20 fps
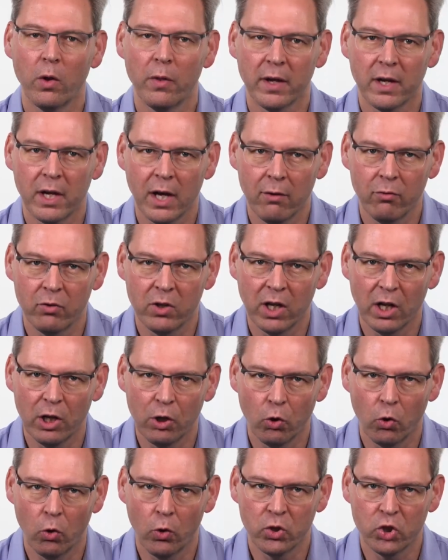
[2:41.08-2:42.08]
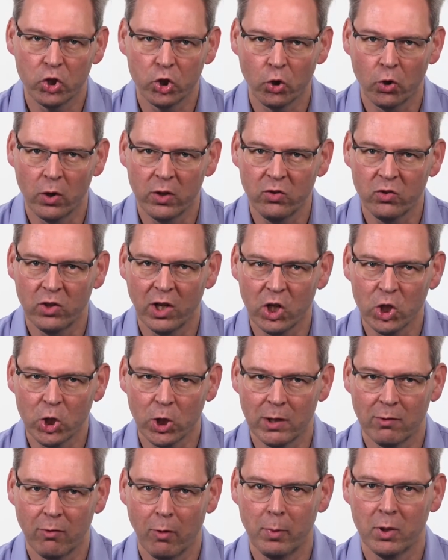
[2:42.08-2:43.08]
the governing law and
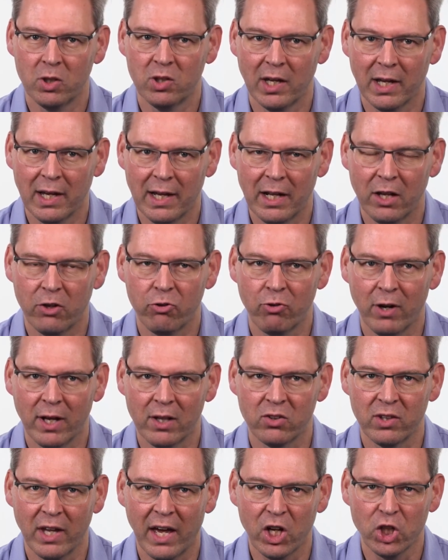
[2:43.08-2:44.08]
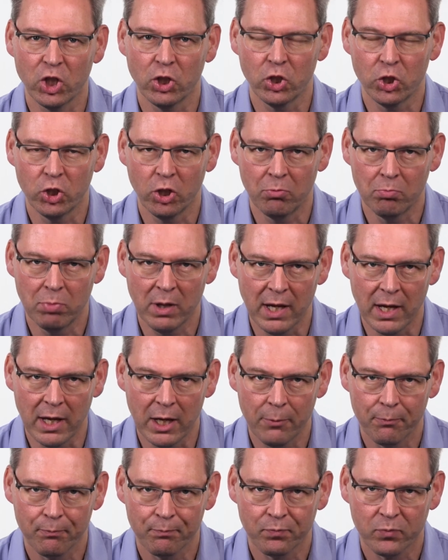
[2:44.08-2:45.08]
jurisdiction of a particular transaction should be.
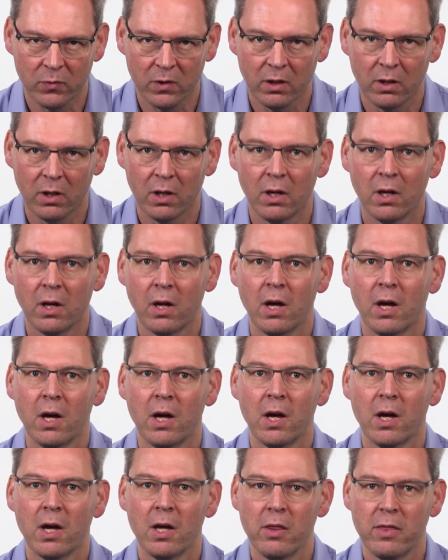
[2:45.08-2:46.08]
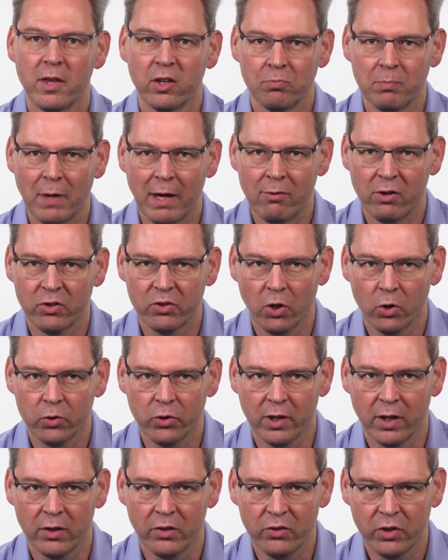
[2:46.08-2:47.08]
This may result
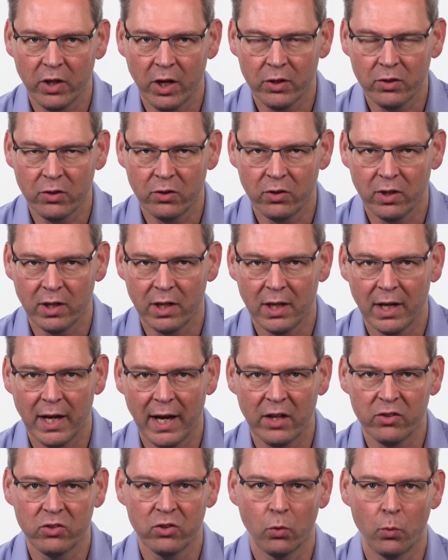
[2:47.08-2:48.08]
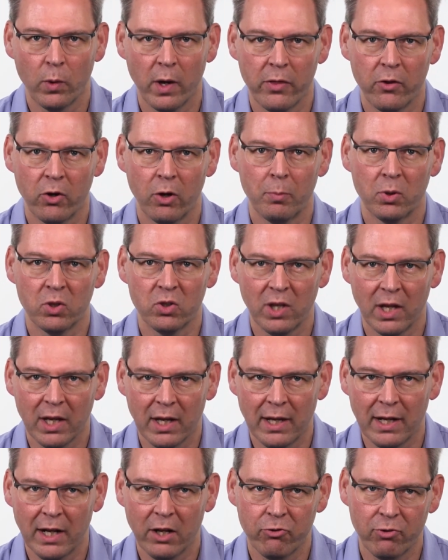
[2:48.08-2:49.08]
in uncertainty as to whether a
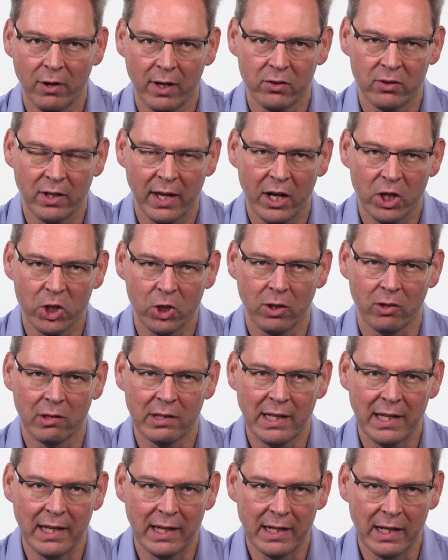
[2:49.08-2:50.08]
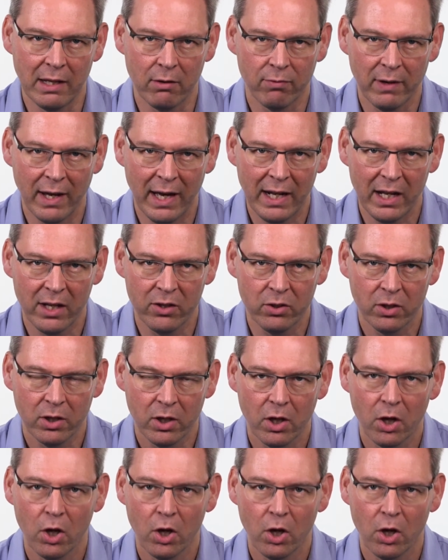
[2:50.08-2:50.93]
particular transaction is legally valid,